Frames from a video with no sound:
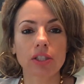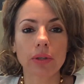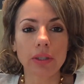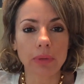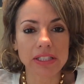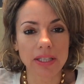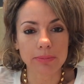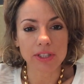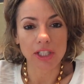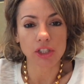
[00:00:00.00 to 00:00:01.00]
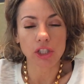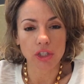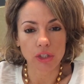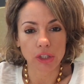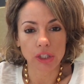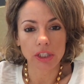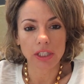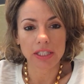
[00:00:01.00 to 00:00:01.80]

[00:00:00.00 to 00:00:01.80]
So anyways, I'm such a nerd.